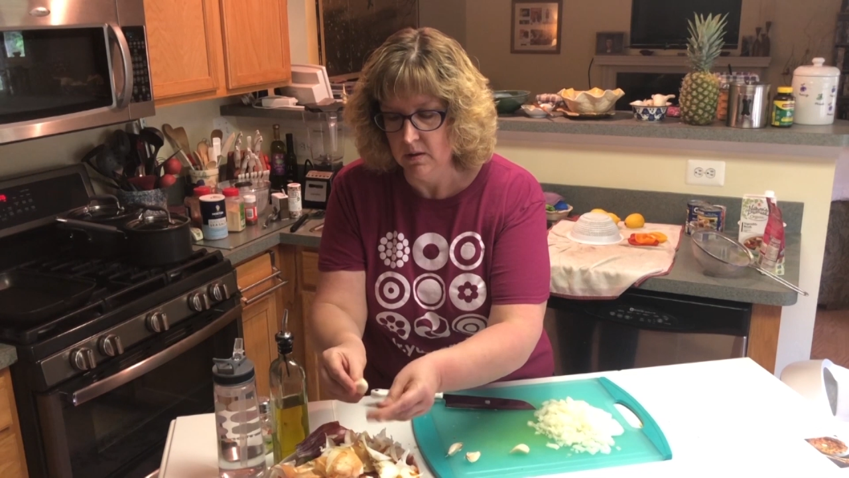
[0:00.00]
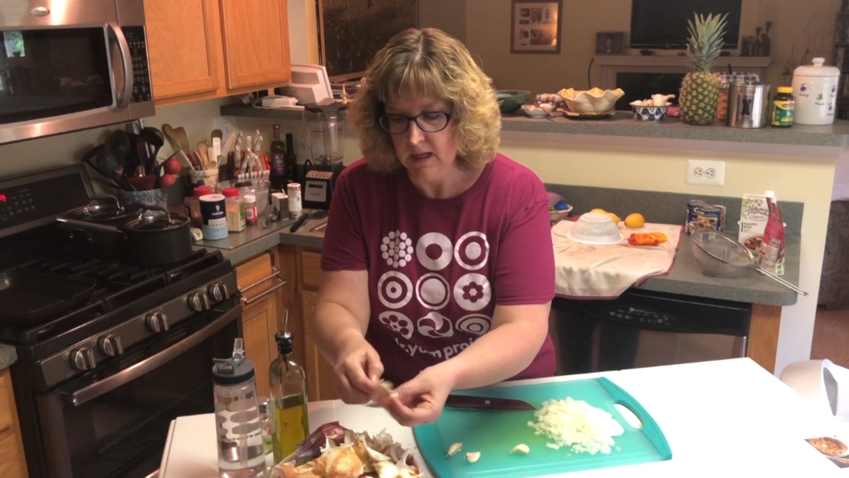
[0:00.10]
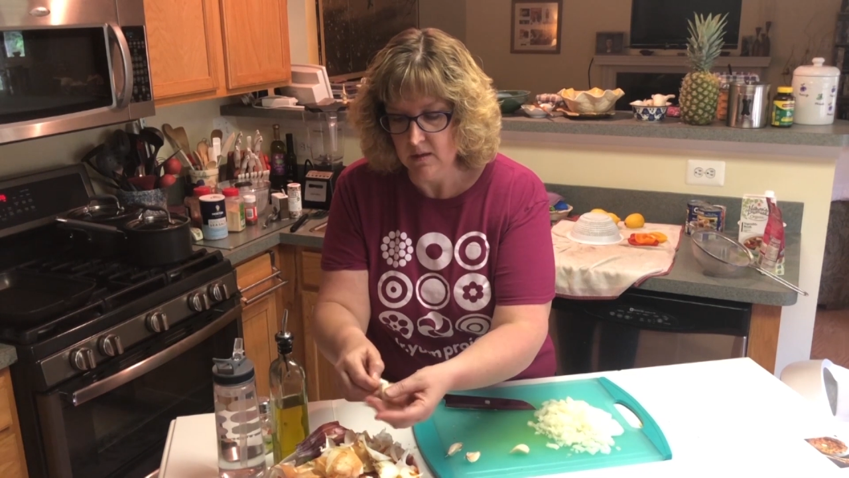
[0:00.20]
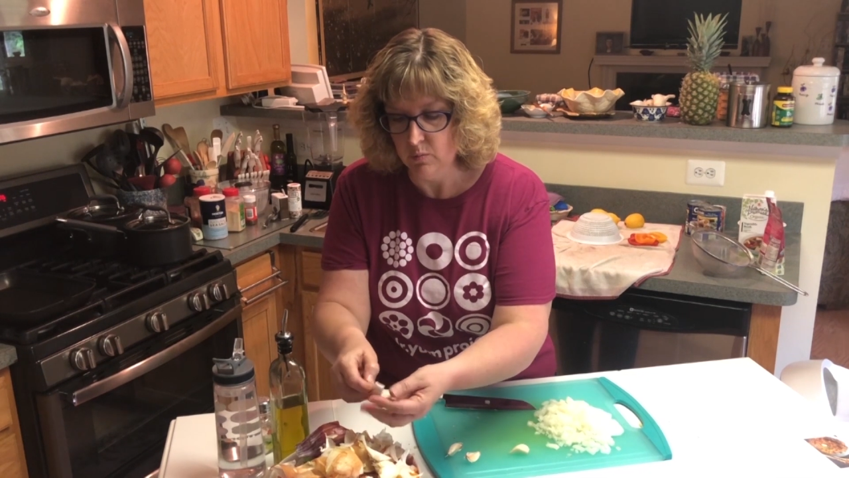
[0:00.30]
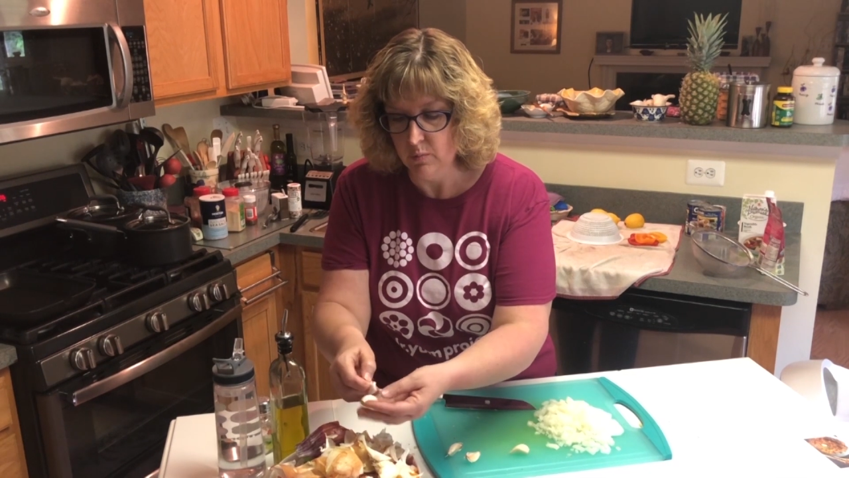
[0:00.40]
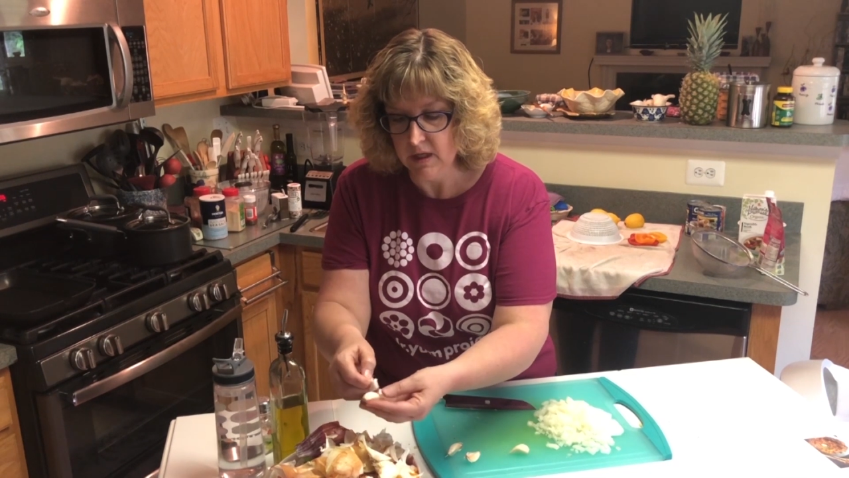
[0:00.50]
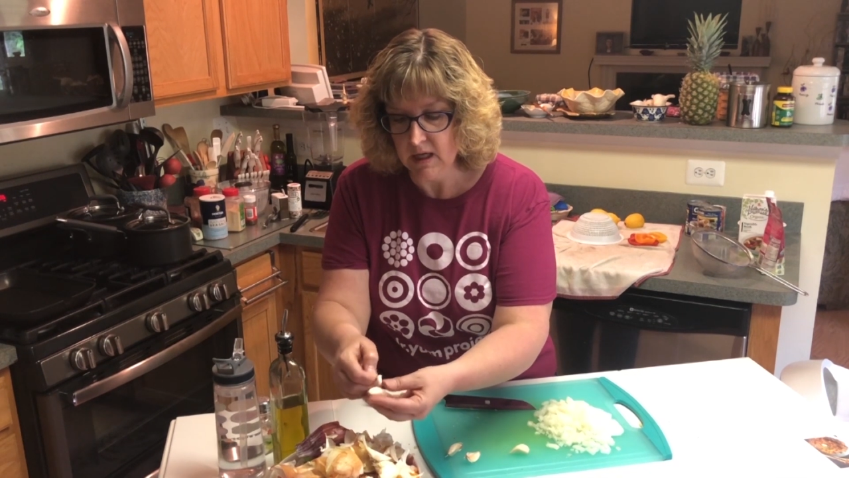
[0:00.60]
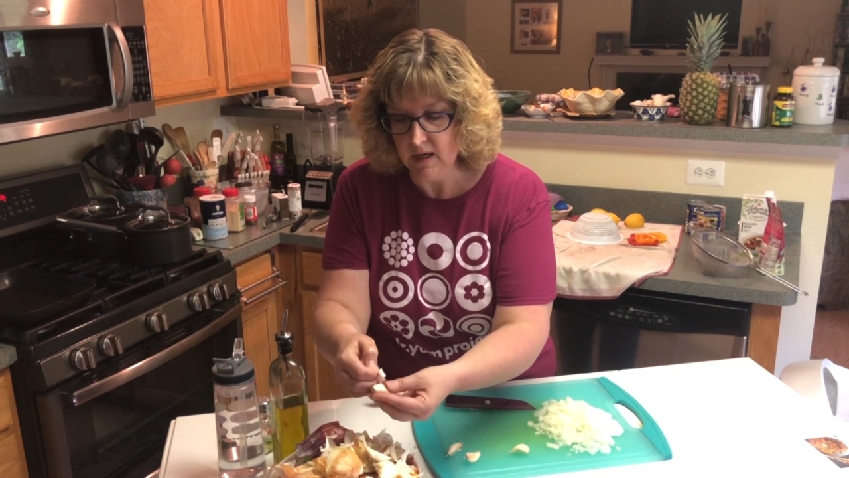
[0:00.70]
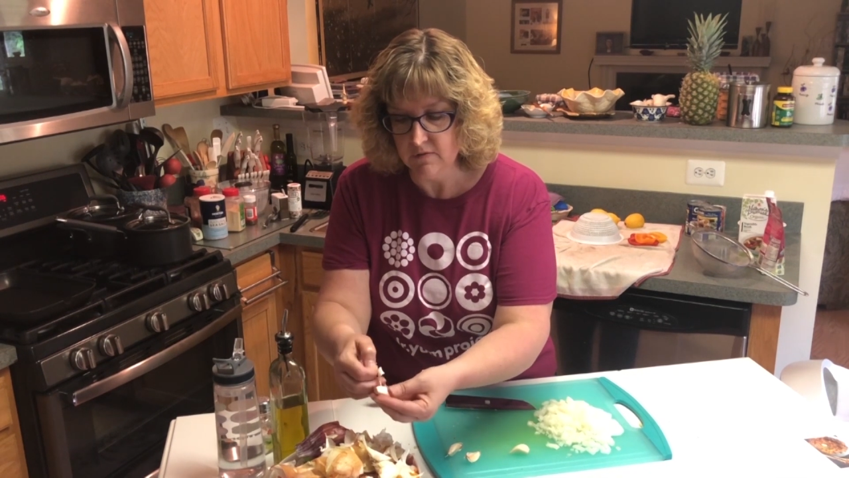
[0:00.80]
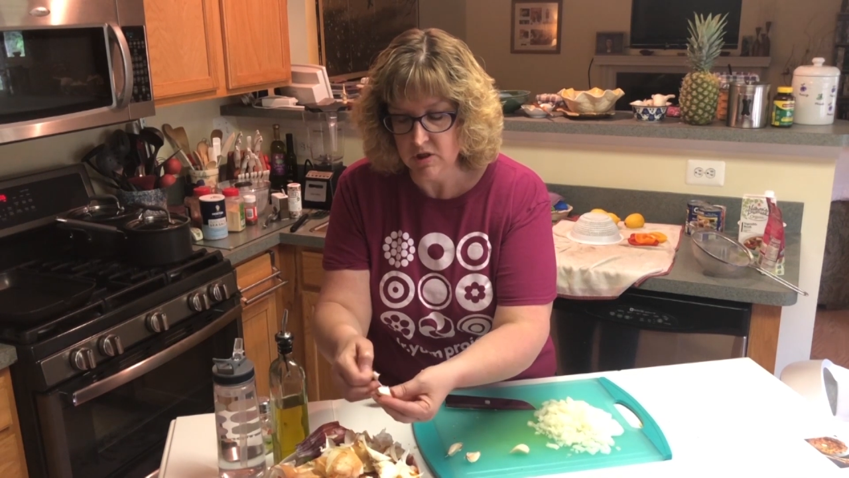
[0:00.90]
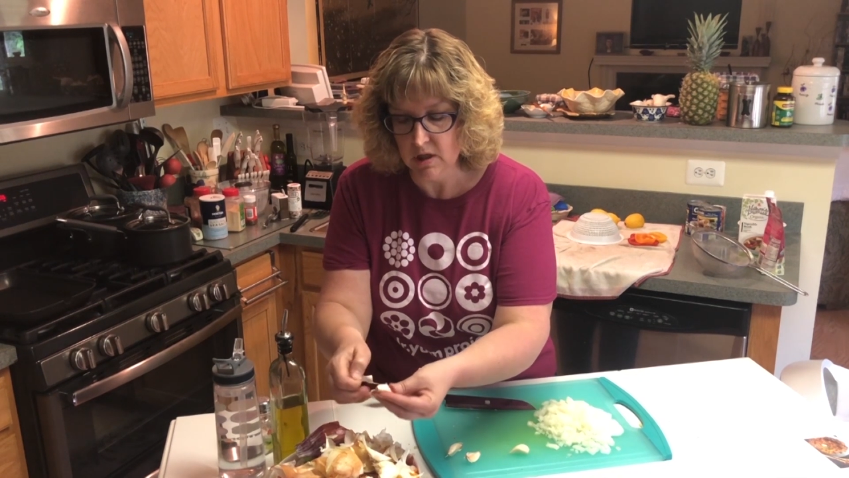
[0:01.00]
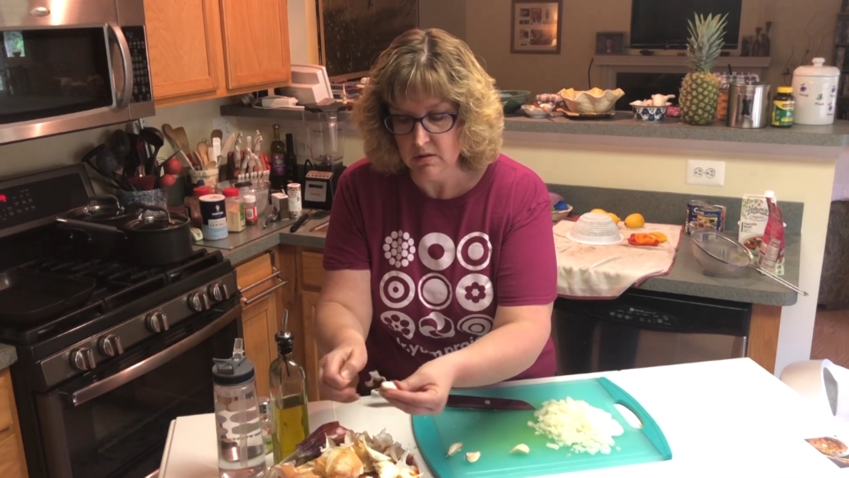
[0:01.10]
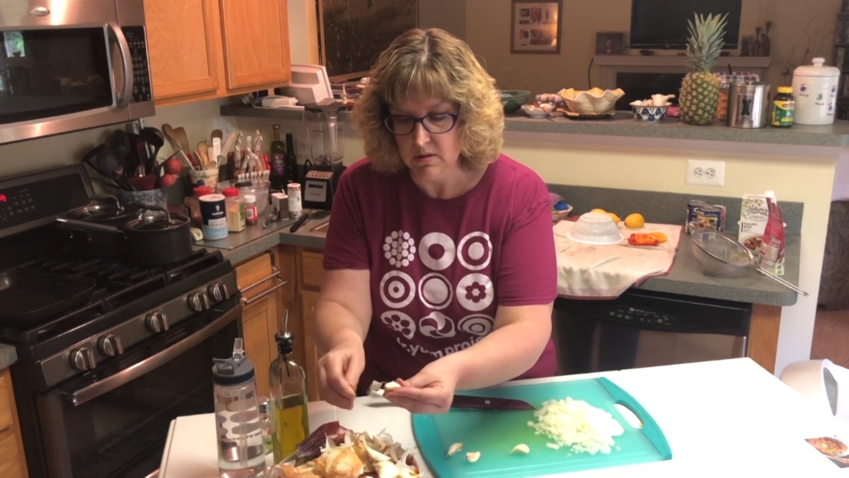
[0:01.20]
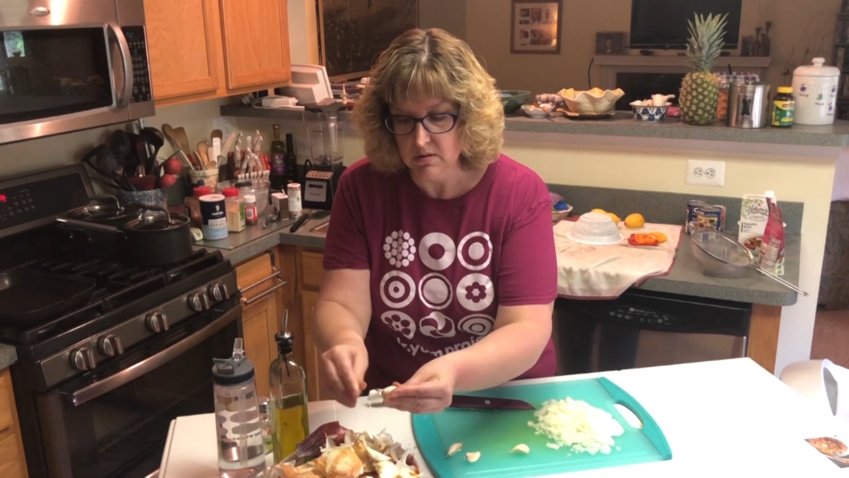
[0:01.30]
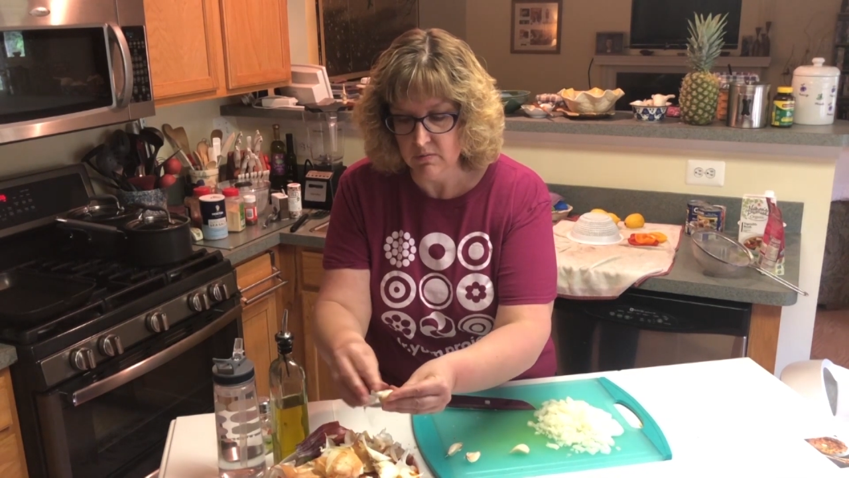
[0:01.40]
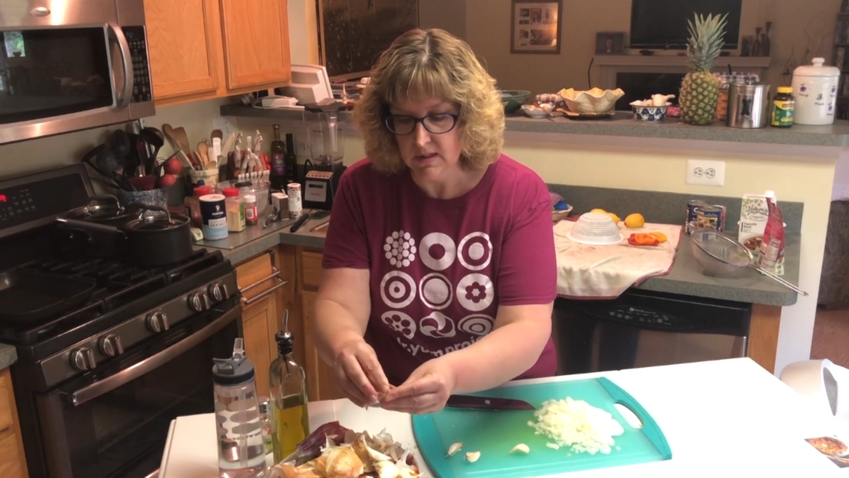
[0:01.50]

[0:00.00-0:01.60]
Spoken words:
And we have shared this